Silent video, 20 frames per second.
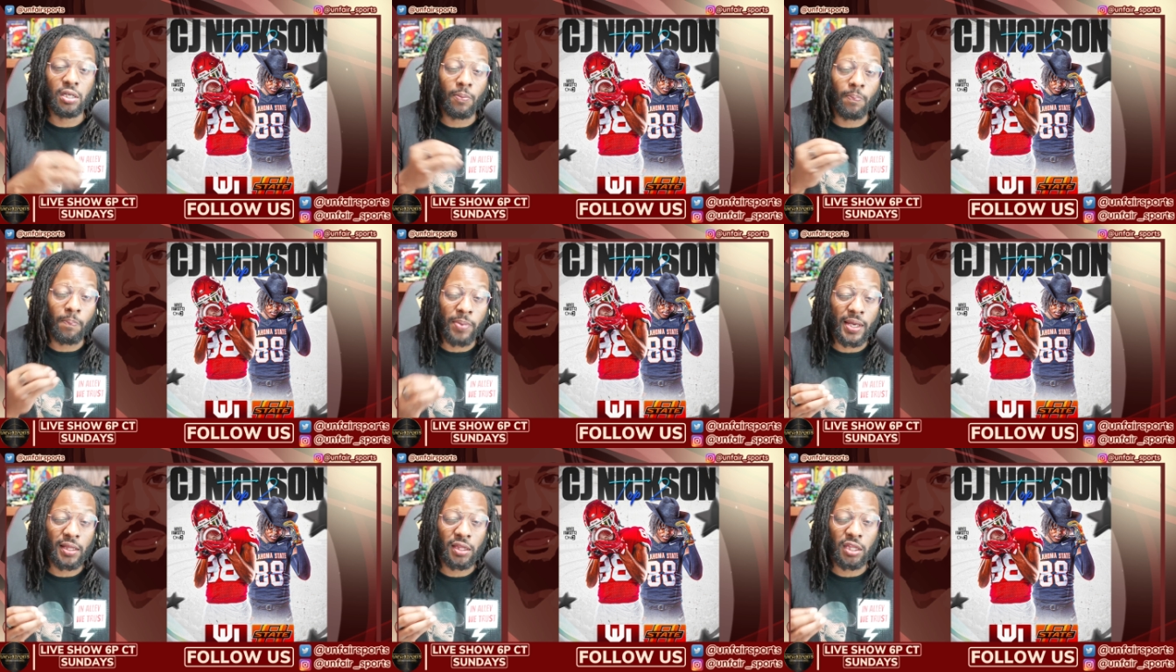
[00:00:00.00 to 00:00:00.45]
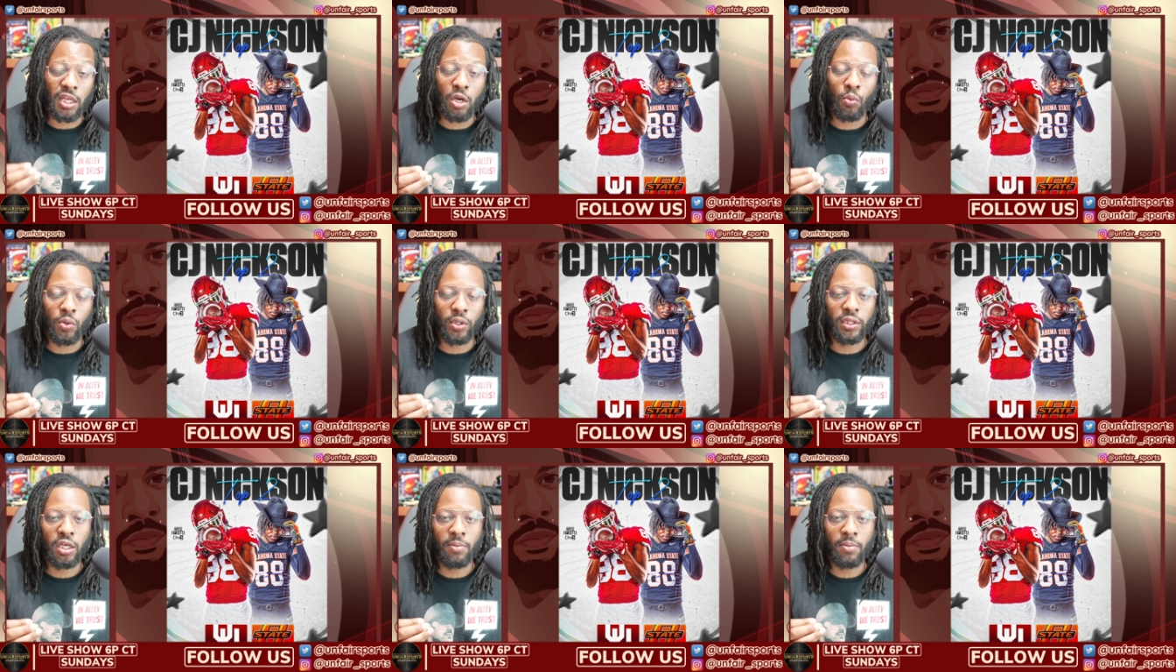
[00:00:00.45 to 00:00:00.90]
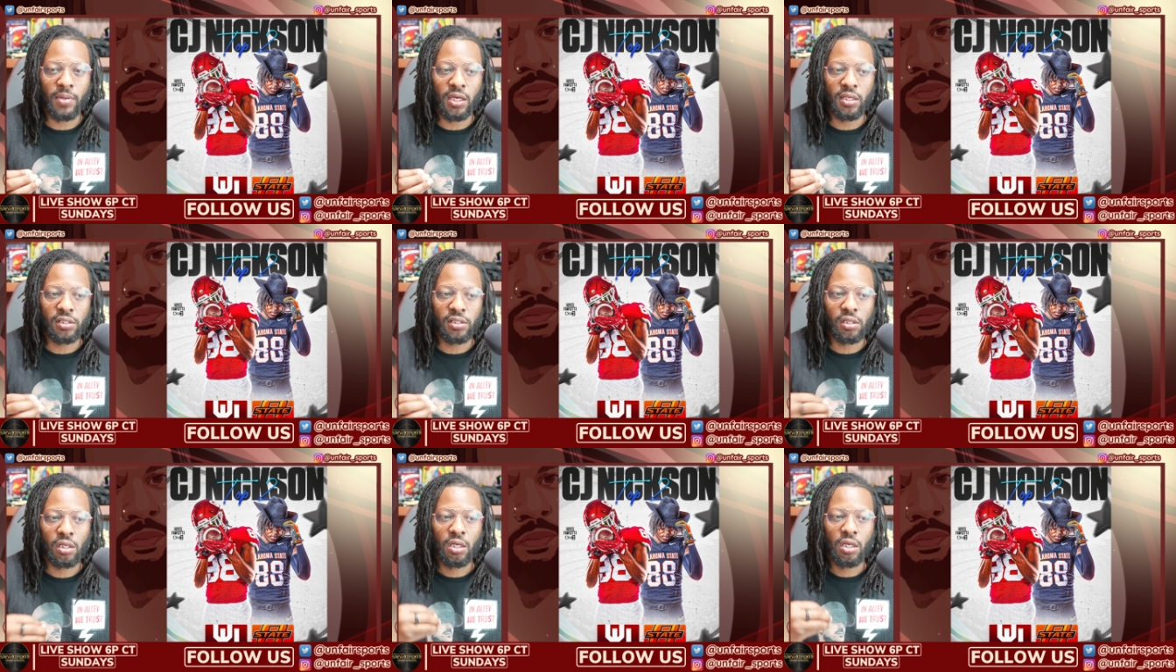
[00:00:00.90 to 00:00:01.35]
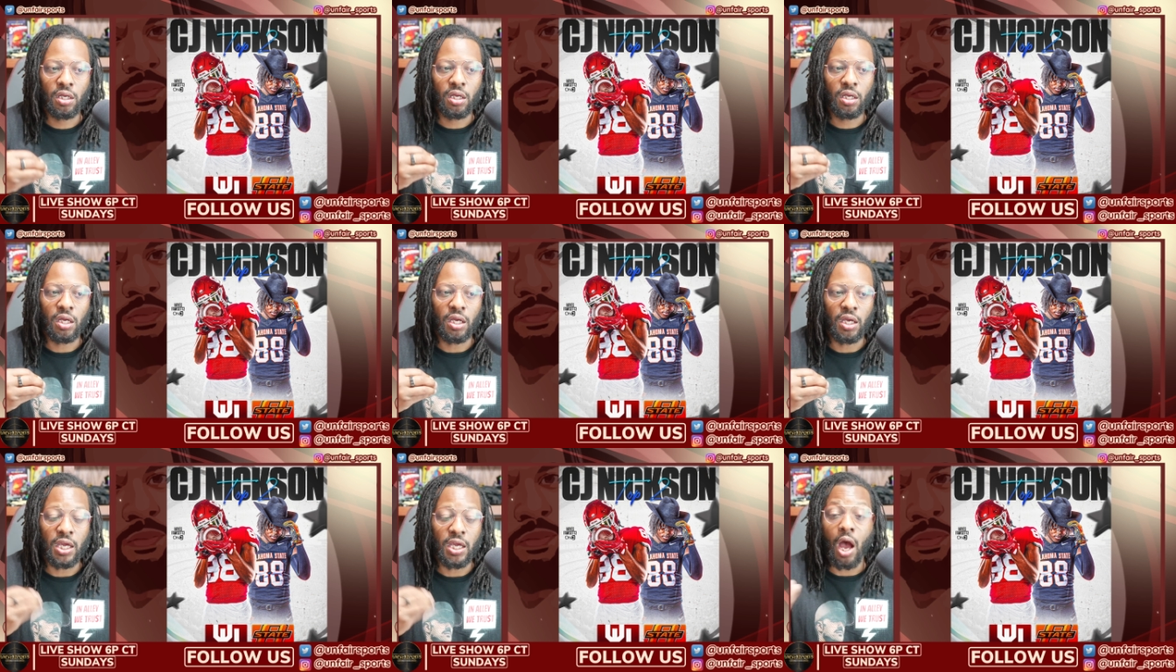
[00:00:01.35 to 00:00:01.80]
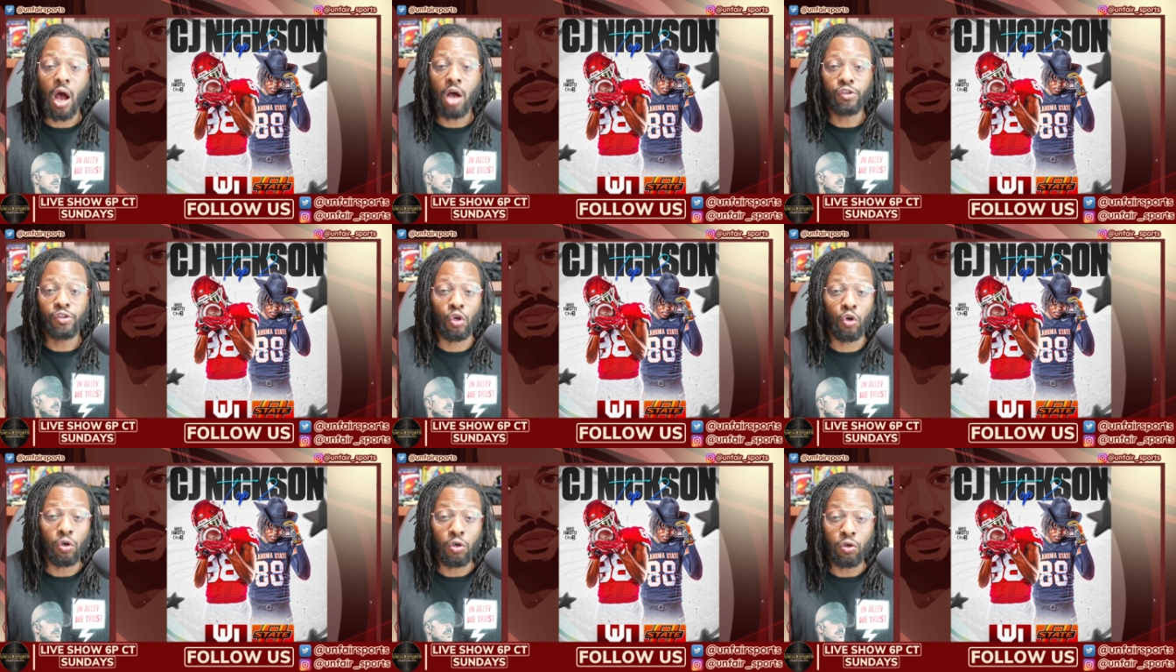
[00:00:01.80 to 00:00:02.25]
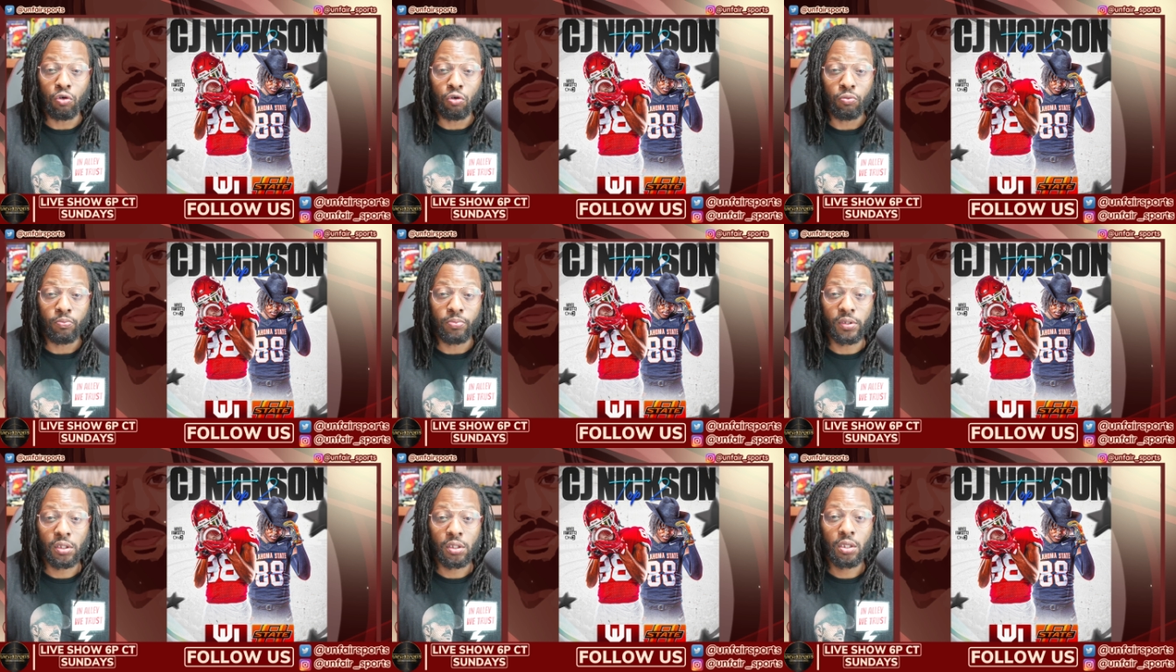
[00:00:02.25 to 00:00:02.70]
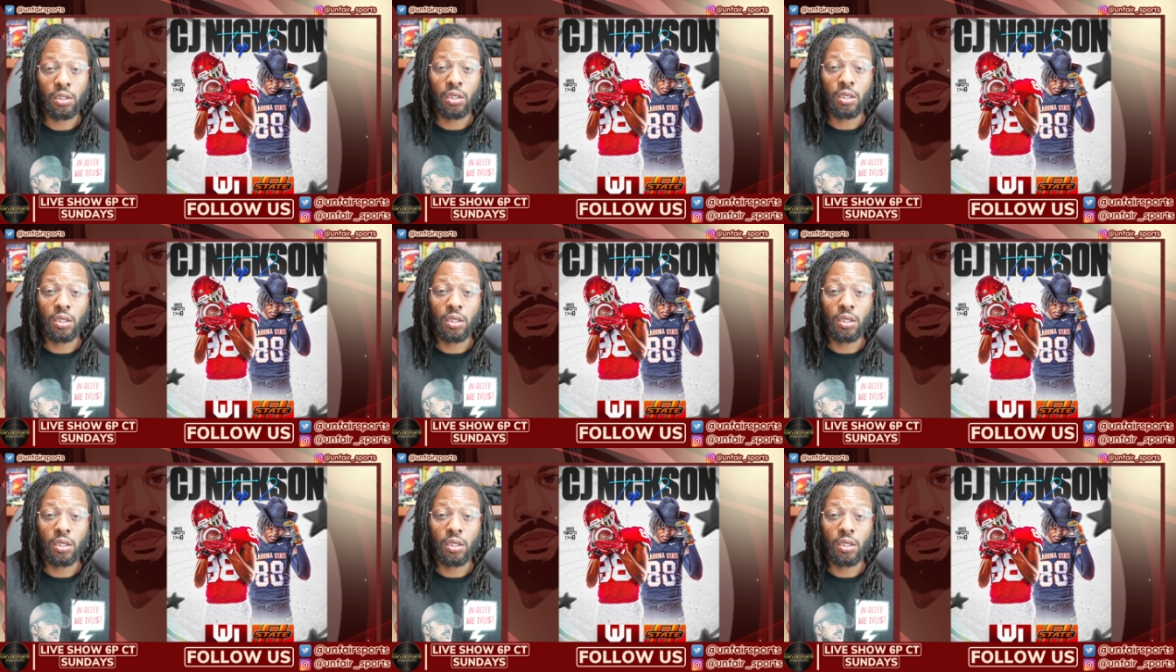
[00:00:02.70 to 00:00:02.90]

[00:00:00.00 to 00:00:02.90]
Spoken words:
the big thing with him is he also hoops.